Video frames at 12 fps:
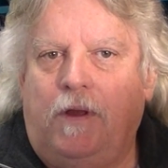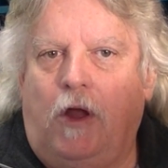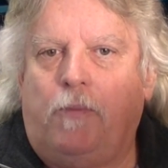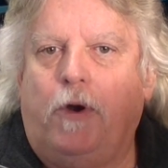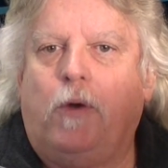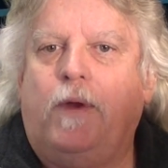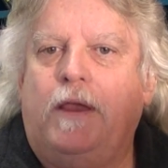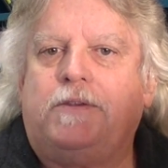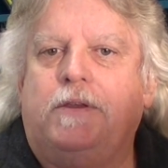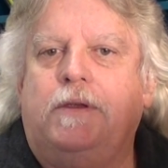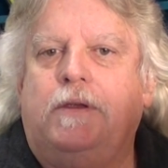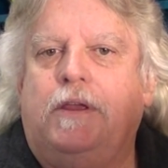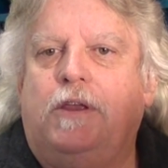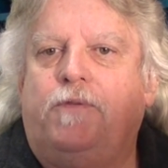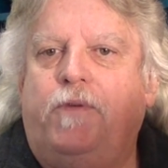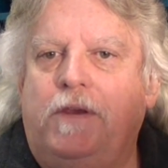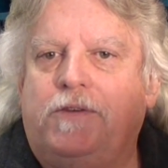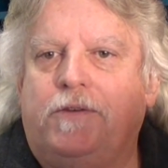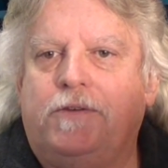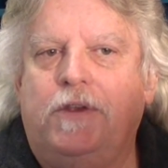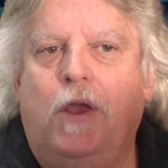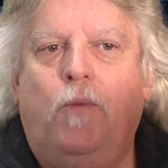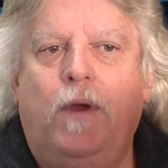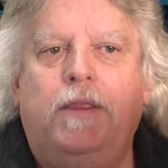all pro wrestling uh, officials
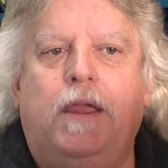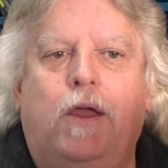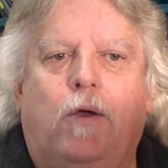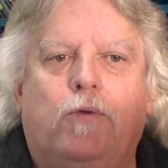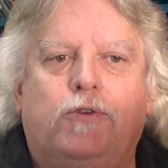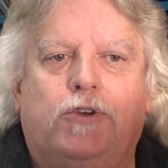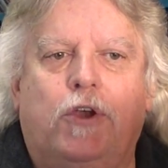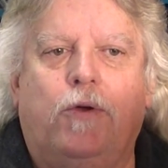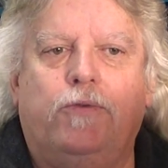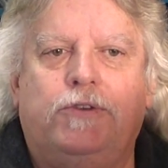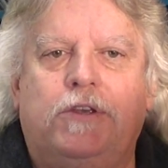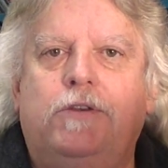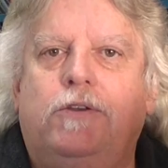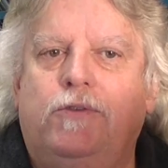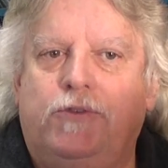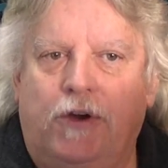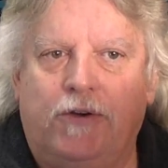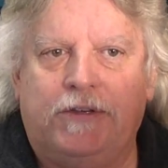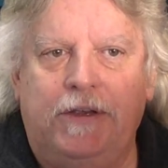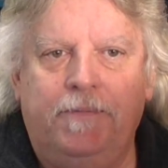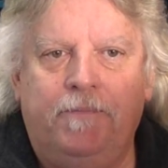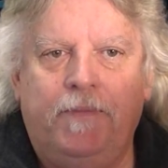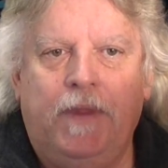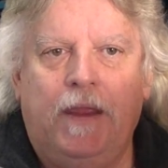when they hold shows in New Jersey.